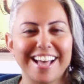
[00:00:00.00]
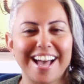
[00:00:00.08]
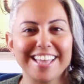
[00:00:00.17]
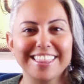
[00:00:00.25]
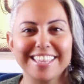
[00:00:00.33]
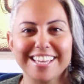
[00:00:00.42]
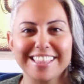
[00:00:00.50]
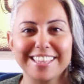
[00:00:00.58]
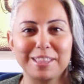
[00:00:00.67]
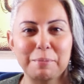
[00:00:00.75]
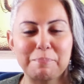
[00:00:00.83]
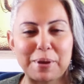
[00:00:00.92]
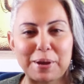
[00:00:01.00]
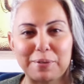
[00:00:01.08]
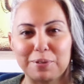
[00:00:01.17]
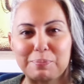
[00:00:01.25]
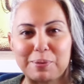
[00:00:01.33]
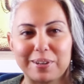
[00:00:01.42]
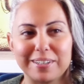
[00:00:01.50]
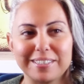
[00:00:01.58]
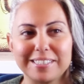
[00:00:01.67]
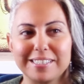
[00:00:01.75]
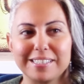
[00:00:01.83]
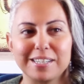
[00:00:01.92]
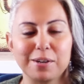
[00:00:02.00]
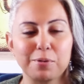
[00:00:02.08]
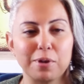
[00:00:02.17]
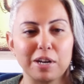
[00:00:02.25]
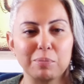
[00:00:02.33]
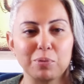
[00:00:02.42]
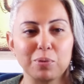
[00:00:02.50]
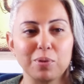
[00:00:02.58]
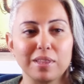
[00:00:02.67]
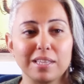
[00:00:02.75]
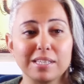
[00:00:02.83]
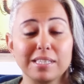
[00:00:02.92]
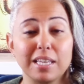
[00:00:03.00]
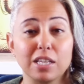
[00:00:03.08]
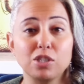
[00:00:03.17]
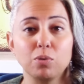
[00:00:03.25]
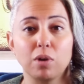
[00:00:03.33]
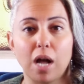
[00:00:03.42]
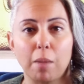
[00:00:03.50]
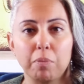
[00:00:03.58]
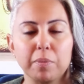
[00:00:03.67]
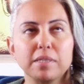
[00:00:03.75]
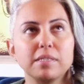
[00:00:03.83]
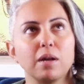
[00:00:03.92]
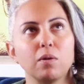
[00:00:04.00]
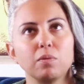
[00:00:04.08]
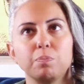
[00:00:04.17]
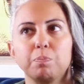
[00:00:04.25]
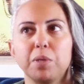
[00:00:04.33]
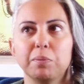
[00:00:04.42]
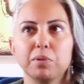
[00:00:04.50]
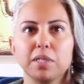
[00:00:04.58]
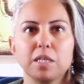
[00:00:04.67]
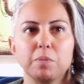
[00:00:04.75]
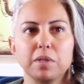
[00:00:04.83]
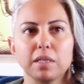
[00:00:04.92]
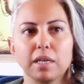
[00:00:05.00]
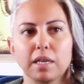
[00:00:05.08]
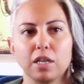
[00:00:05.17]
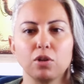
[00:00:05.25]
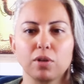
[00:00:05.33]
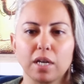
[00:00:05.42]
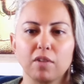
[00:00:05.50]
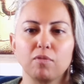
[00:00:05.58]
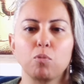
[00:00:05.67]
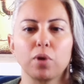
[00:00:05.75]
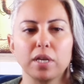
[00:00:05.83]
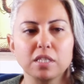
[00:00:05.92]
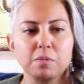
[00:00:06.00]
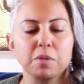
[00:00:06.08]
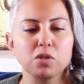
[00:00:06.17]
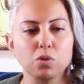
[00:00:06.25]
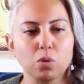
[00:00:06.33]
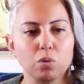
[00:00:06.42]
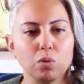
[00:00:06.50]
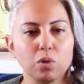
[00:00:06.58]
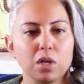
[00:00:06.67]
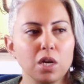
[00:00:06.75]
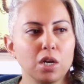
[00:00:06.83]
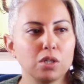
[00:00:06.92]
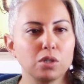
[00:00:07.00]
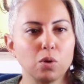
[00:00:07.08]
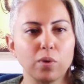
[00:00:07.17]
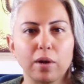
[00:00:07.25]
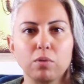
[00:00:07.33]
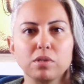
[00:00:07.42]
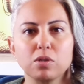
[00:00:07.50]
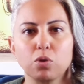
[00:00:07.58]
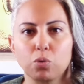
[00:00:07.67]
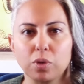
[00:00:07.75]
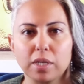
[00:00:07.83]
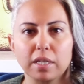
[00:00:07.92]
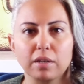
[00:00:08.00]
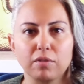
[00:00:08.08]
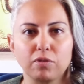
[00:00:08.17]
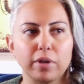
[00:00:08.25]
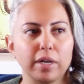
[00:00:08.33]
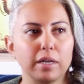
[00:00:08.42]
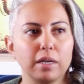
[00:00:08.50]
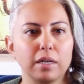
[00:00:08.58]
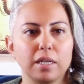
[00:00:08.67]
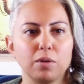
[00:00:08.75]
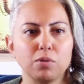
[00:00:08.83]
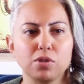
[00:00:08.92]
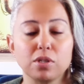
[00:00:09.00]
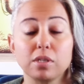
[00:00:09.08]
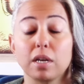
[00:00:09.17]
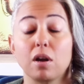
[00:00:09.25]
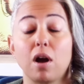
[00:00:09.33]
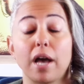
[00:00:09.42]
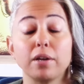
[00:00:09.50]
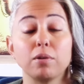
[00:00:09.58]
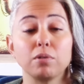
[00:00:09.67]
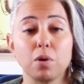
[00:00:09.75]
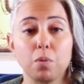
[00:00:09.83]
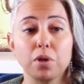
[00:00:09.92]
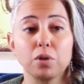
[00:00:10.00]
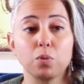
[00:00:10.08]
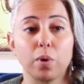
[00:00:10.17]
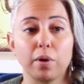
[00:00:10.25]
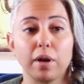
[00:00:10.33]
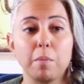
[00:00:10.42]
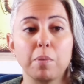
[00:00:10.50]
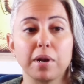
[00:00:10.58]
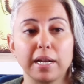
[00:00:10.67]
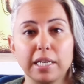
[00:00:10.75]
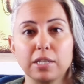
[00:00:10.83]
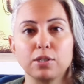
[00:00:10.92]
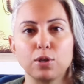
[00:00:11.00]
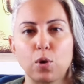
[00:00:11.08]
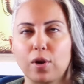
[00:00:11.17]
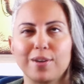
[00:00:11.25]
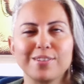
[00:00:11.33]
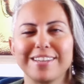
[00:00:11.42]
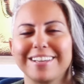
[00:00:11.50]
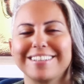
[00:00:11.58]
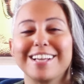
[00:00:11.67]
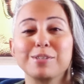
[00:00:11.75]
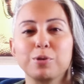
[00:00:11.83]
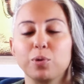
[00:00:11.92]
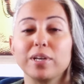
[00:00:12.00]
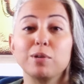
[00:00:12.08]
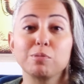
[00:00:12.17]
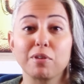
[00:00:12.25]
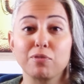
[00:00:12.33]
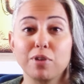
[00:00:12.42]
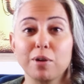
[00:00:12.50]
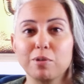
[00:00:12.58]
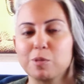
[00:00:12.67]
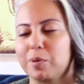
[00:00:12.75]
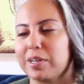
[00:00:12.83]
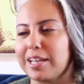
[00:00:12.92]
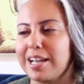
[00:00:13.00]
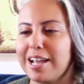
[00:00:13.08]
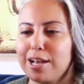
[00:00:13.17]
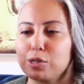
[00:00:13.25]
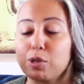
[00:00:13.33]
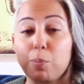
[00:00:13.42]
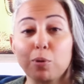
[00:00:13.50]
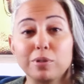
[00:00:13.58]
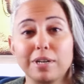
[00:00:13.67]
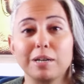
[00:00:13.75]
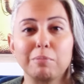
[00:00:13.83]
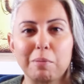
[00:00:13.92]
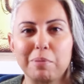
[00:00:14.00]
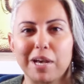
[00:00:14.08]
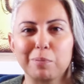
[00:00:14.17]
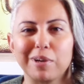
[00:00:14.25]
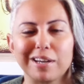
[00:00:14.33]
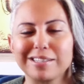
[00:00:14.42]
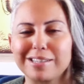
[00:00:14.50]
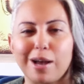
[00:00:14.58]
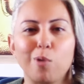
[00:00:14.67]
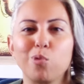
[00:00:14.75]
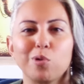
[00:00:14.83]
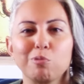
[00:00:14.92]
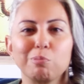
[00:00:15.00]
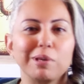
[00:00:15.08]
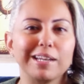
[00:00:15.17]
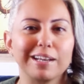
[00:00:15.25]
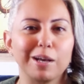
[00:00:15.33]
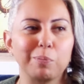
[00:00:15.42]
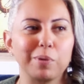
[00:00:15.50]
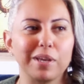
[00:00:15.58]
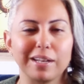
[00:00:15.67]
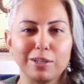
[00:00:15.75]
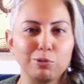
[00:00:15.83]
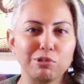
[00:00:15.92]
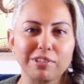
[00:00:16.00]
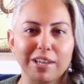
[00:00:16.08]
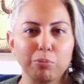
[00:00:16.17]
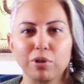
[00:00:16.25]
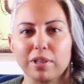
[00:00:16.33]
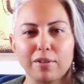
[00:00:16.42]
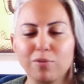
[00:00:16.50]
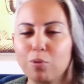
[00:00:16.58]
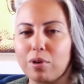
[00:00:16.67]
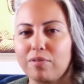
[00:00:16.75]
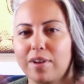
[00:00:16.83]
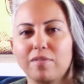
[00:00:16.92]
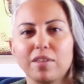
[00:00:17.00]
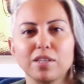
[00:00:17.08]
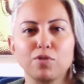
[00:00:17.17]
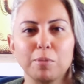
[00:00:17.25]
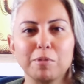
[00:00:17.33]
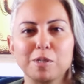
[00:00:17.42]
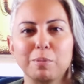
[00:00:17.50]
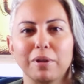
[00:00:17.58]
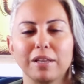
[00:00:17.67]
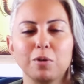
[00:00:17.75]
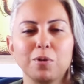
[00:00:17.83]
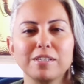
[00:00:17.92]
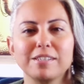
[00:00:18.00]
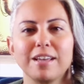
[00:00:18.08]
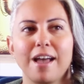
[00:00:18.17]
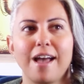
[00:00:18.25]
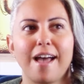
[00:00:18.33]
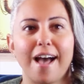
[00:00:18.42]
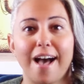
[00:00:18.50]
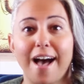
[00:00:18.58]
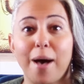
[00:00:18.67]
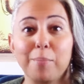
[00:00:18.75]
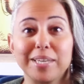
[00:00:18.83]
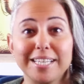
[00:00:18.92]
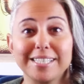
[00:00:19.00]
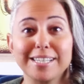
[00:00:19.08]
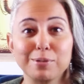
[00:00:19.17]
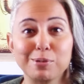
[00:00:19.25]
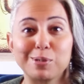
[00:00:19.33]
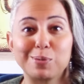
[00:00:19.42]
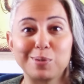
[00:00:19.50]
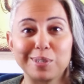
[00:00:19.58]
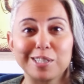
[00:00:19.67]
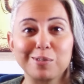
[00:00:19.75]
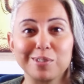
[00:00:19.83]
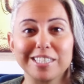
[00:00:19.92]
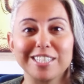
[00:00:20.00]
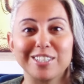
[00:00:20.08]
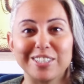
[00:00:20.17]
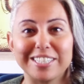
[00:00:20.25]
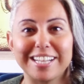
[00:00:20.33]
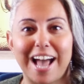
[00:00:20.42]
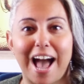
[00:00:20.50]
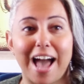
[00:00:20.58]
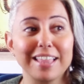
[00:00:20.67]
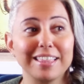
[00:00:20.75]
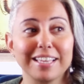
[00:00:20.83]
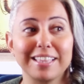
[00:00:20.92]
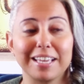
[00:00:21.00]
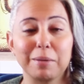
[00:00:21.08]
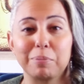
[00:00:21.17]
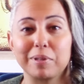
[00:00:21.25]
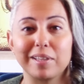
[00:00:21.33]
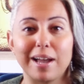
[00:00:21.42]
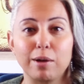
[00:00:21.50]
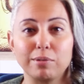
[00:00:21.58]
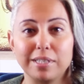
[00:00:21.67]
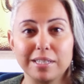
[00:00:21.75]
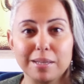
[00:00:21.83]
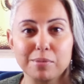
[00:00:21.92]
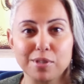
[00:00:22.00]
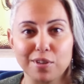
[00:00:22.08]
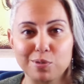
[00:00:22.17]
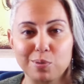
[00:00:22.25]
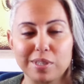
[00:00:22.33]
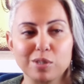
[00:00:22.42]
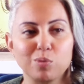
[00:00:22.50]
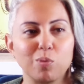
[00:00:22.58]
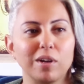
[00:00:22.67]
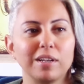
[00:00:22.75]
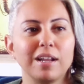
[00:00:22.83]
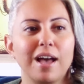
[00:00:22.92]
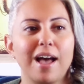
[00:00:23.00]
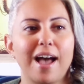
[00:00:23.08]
I think that the bang for buck on this is incredible. This gets you compliments. Now, people need to be like in your kind of more intimate circle. So when I was greeting a friend, he was just like, I don't know what you're wearing, but I need to know. And I was like, that's cool. He was my fragrance buddy. So I pulled it out of my backpack because uh, we were meeting up, and usually I bring like four or five things for him to smell, anyways. Um, he said it was really, really good. I think they completely outdid themselves with this one.